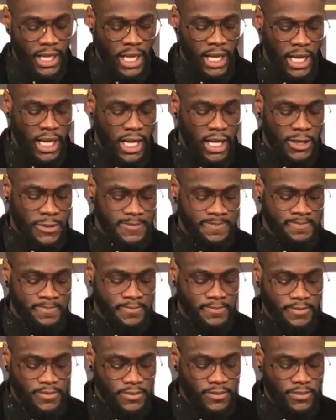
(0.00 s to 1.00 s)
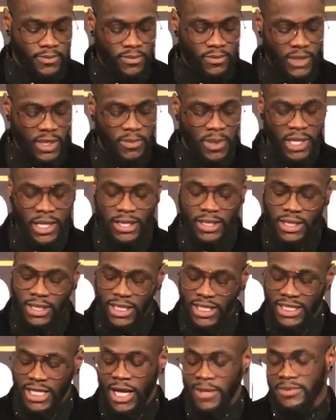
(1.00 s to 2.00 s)
um, but
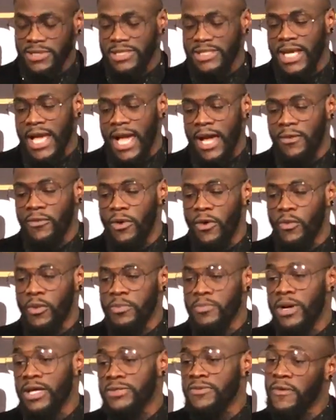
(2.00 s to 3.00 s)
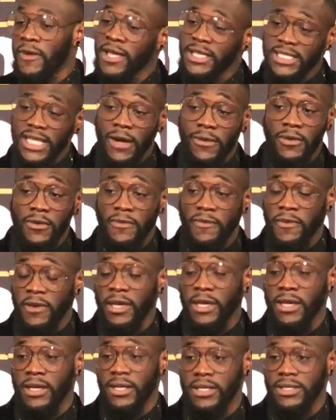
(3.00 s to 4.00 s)
it comes a time where we must face our
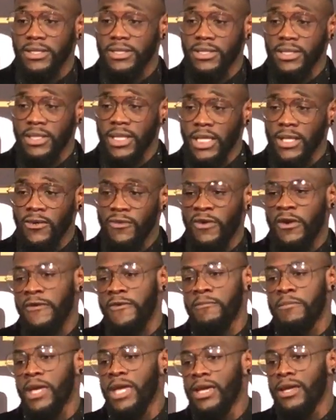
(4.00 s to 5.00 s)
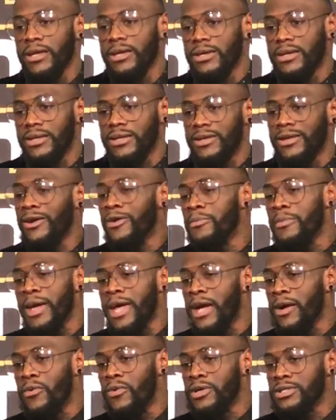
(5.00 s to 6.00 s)
fears. With me, no
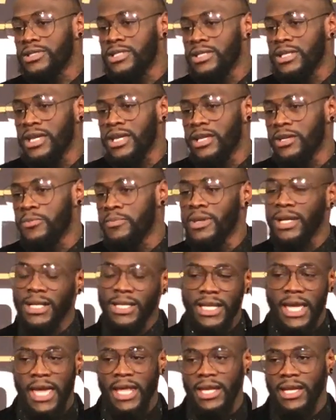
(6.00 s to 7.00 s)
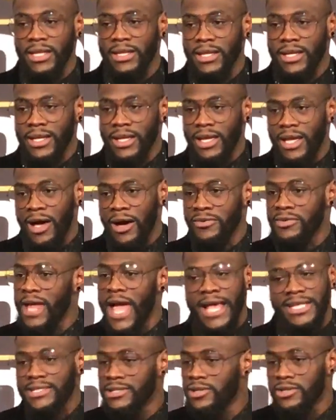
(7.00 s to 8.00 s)
man wants to get humiliated on
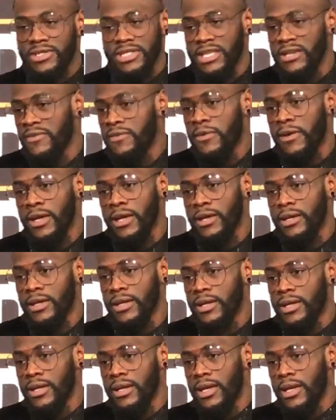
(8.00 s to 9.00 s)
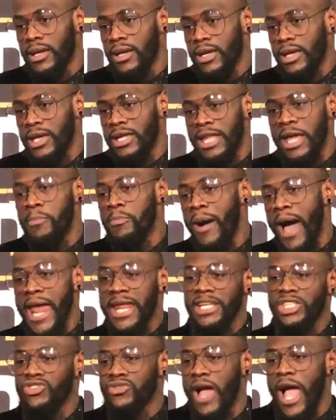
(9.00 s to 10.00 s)
national TV. And their
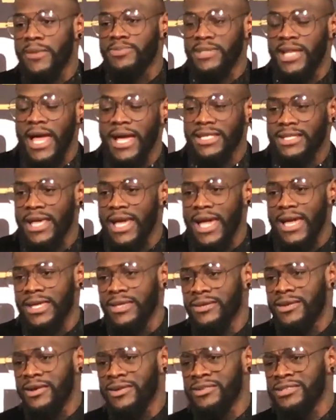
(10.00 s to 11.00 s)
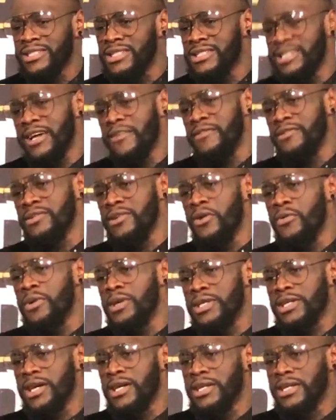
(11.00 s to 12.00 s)
body drops like that. You know, you just never know
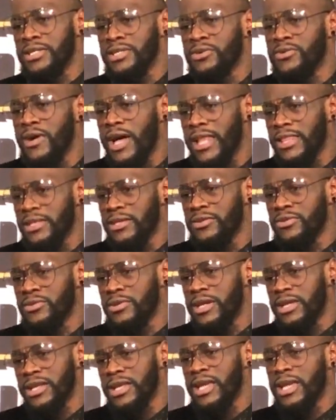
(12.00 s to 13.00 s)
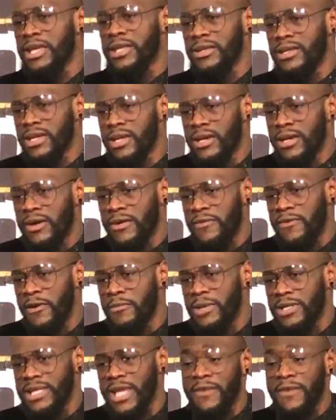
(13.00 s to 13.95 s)
what it's gonna do after you get hit from a